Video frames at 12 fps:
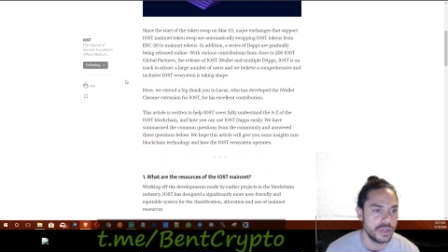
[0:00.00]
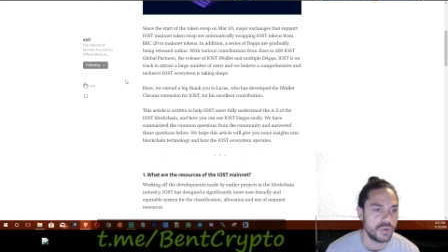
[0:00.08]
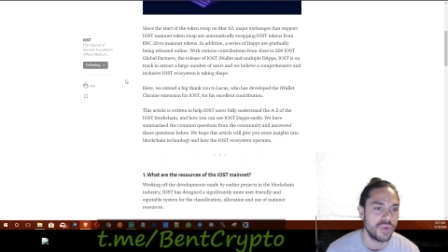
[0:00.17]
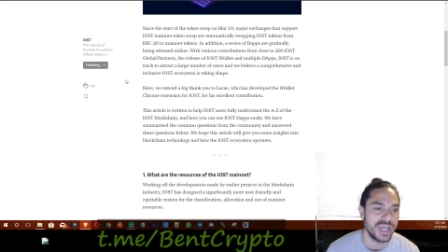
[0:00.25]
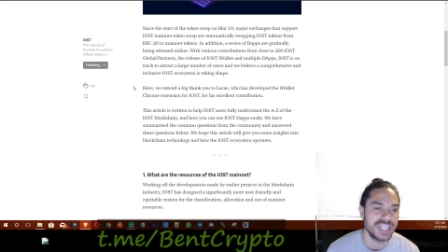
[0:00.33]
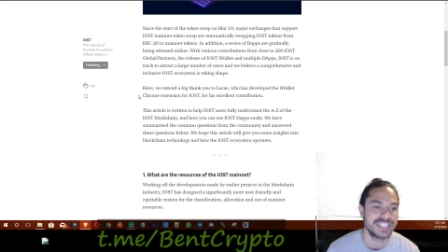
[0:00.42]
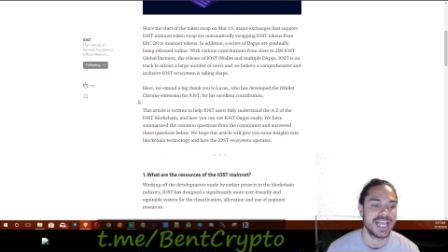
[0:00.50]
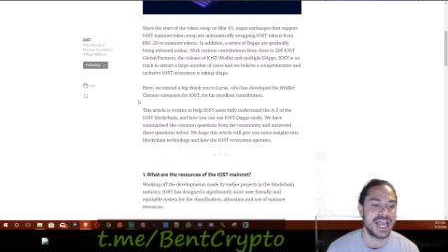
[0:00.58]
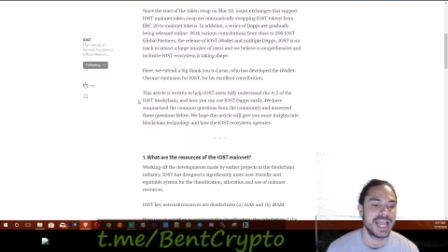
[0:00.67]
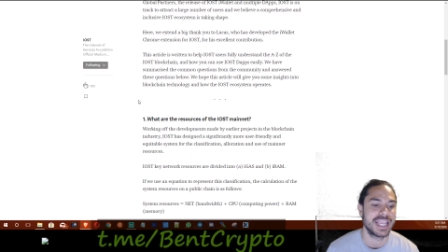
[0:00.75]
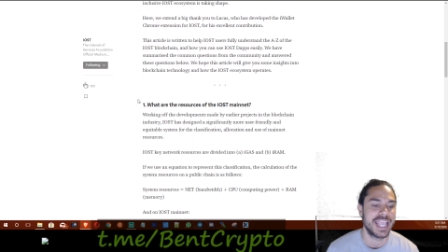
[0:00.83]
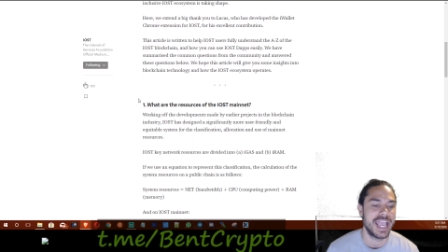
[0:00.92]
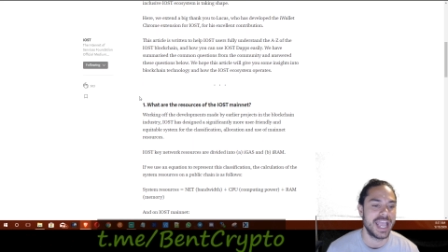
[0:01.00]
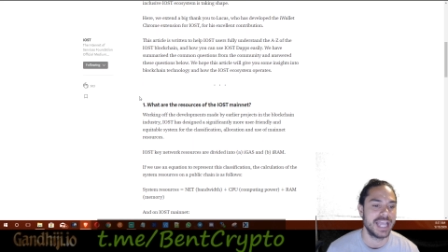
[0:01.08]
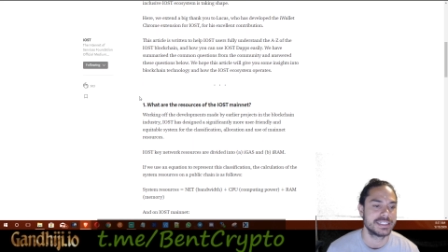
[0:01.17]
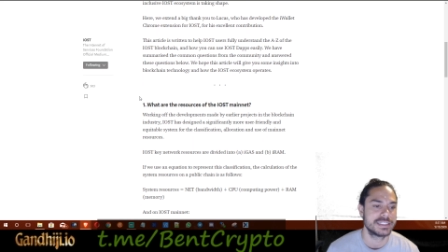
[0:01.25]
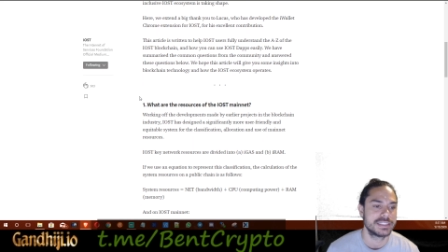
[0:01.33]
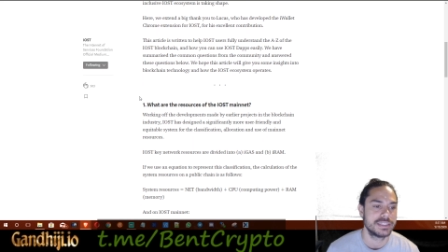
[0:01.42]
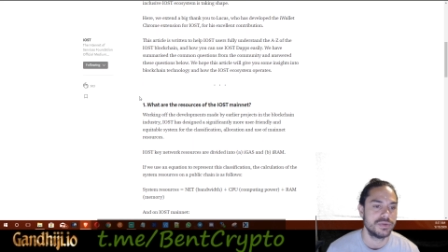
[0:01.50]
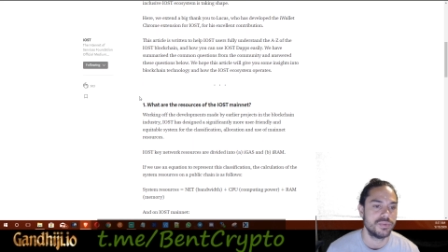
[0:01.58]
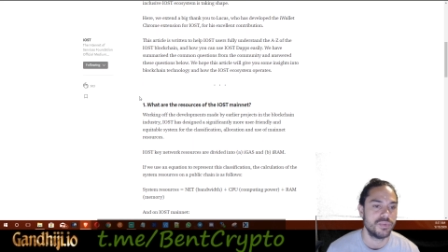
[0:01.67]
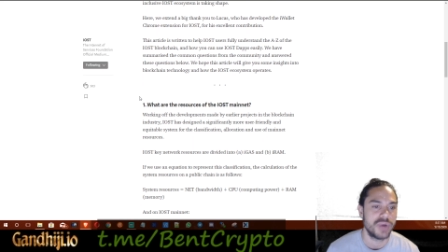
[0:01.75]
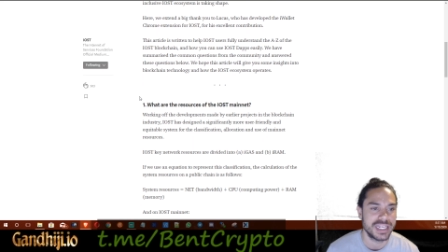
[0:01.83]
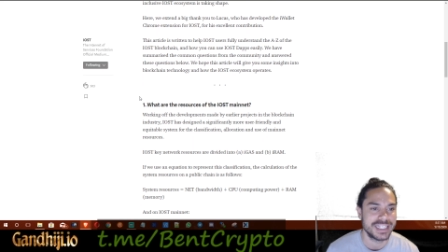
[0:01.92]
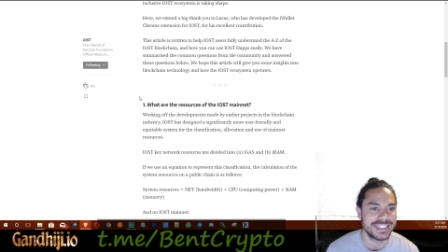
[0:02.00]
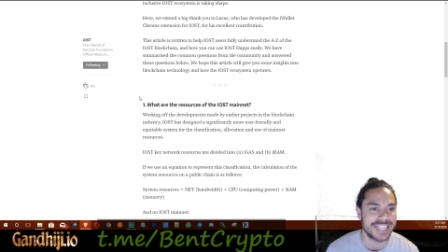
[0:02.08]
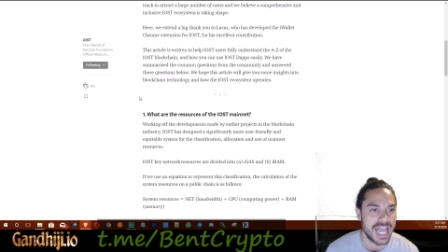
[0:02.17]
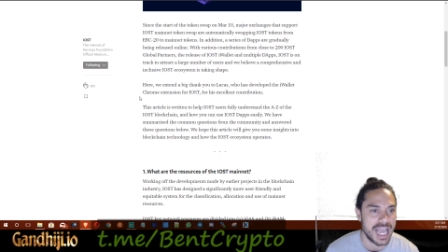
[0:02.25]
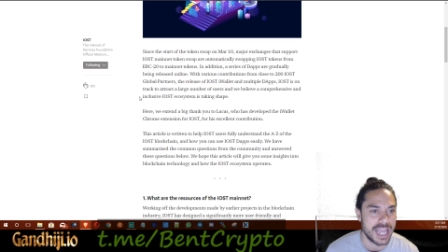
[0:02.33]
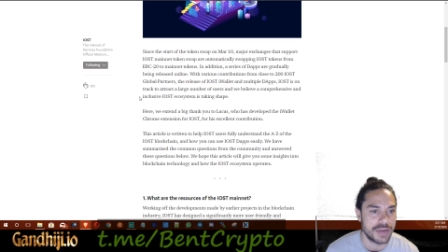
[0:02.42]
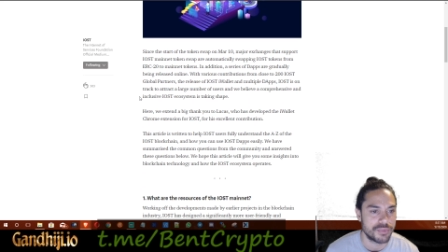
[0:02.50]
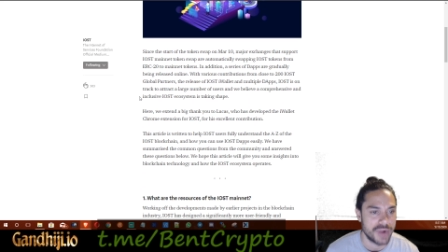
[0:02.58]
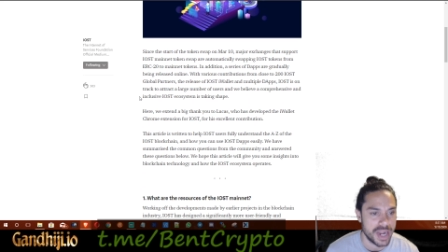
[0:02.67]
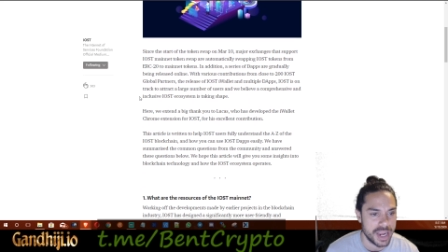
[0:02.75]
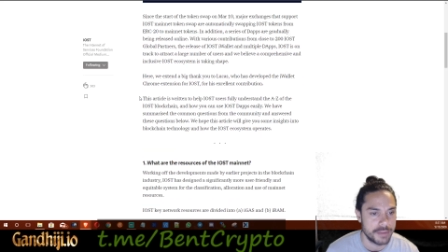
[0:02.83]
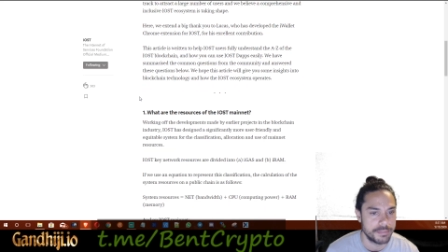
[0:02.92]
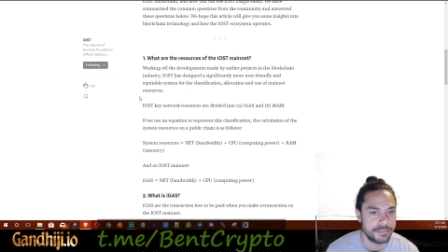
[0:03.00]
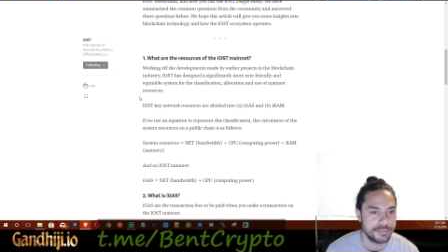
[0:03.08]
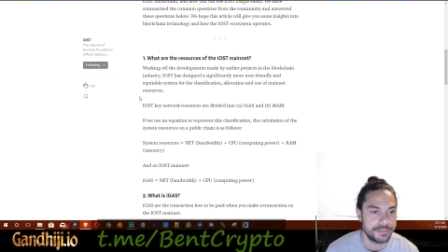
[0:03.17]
What is IGAS? What is IRAM?